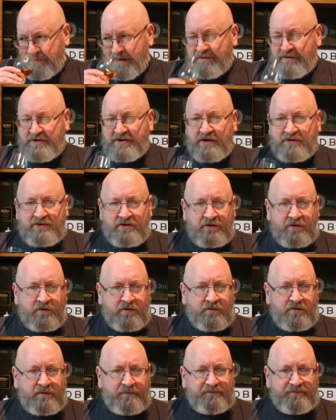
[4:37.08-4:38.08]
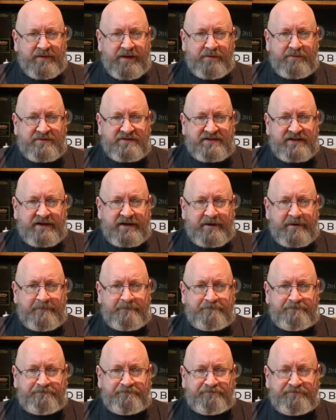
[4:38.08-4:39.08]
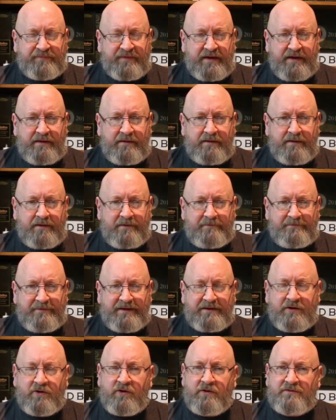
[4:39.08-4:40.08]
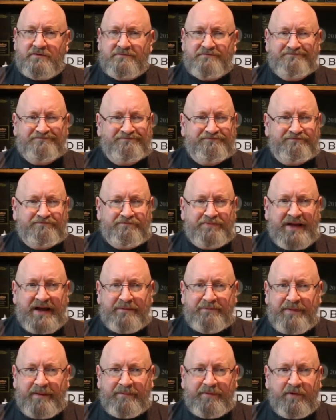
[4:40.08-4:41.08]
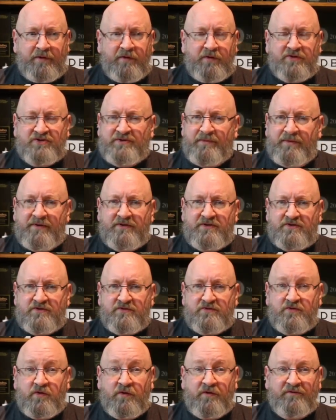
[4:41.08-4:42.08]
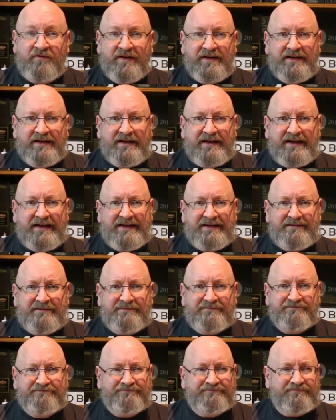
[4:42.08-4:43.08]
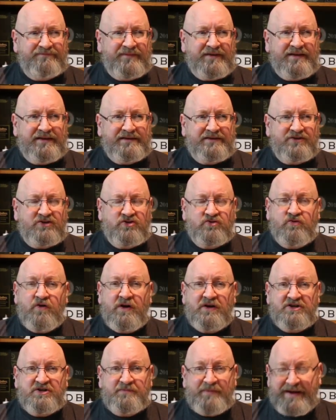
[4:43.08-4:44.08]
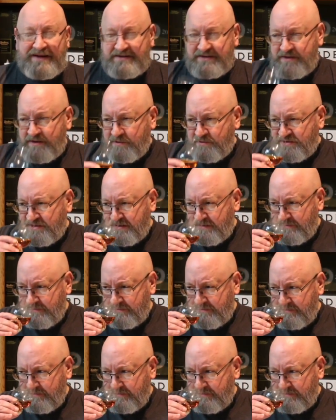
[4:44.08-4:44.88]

There's also, I would say, a little black pepper or some other sort of strong spice notes.